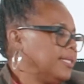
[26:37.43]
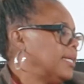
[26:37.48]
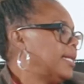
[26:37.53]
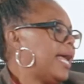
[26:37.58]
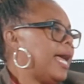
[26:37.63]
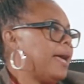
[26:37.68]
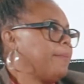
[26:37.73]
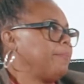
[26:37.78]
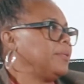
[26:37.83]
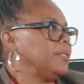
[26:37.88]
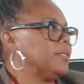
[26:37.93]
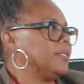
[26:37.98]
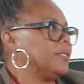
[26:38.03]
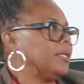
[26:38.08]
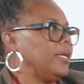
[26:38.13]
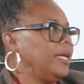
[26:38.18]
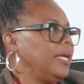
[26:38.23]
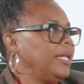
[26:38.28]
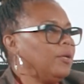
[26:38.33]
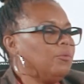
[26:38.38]
that happened.
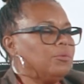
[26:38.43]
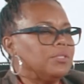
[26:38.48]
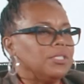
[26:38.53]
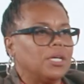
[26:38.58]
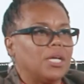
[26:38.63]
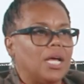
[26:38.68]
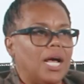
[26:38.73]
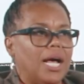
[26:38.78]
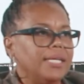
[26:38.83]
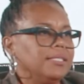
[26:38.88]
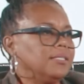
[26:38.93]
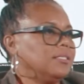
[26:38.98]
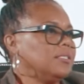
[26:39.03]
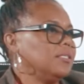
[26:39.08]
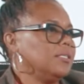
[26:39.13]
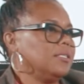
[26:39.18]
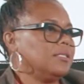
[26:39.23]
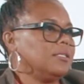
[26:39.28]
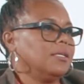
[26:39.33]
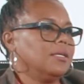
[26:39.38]
And it was a
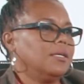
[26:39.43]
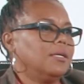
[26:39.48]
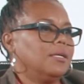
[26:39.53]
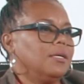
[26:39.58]
constant,